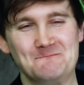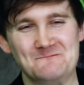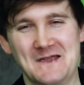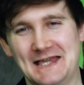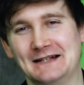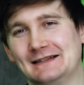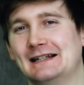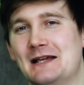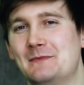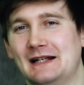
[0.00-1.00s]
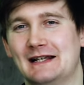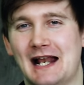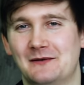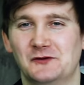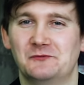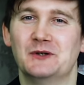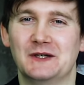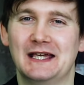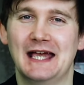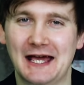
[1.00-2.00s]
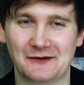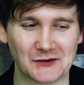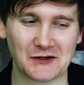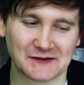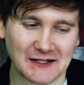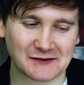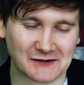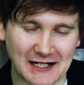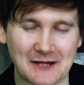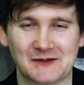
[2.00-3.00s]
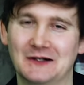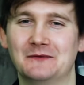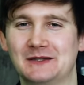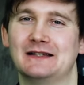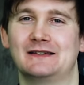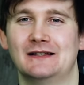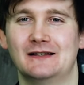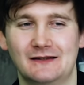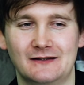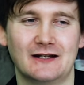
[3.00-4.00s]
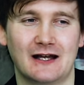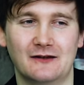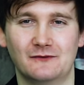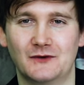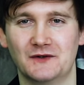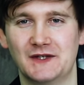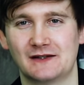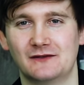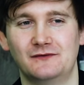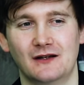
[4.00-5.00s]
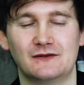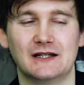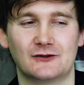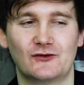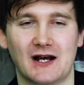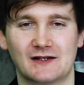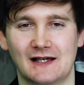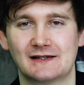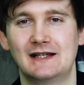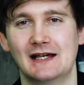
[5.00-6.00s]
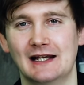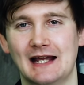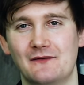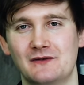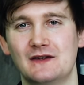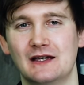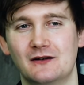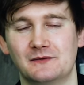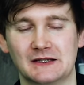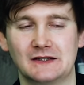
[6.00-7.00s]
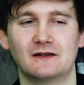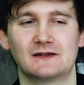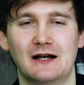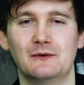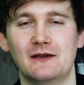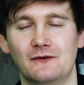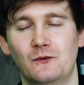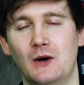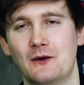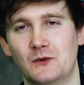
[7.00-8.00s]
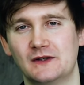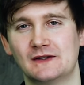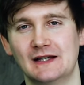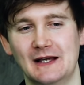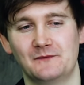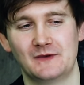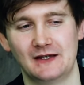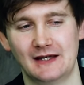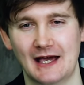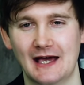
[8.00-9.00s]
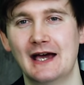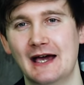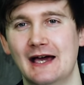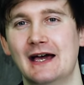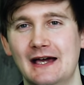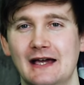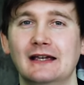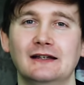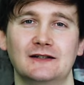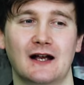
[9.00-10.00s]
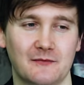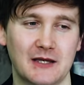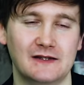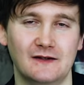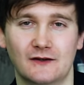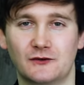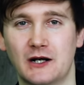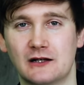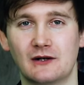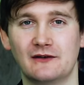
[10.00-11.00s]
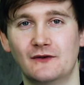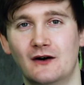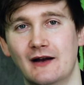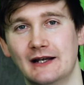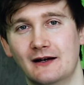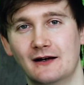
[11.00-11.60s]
They kill nearly a million animals per year, and of course they're just going to get absorbed into the giant vortex of floating trash that's killing everything it comes into contact with. Why wouldn't it? Yay, giant meteor twenty twenty-four, end it